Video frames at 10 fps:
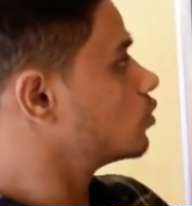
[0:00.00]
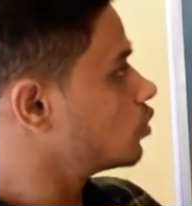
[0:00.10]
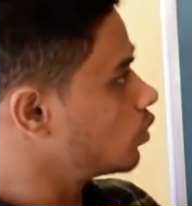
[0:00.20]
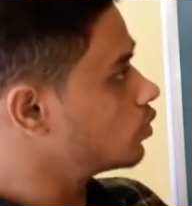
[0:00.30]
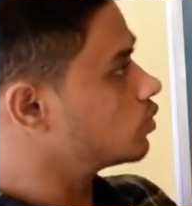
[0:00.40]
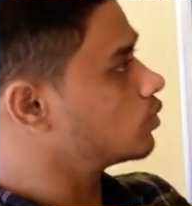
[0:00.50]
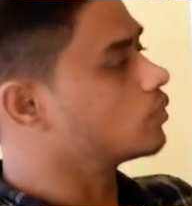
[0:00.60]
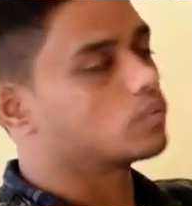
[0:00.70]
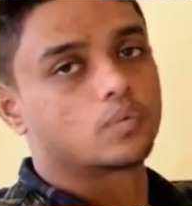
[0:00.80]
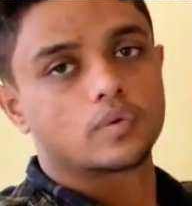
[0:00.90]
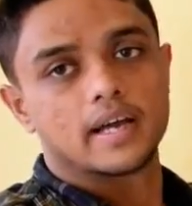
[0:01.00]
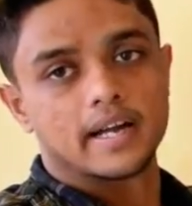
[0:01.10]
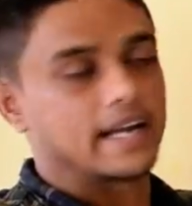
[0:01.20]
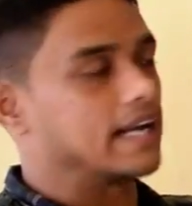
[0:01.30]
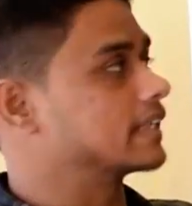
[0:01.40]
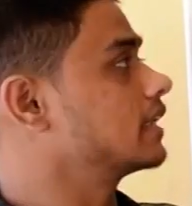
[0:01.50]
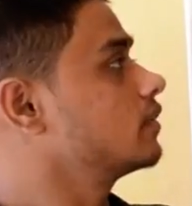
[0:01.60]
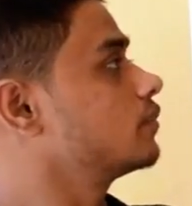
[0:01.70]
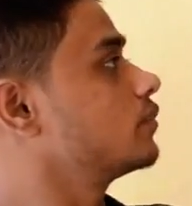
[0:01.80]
do a reaction,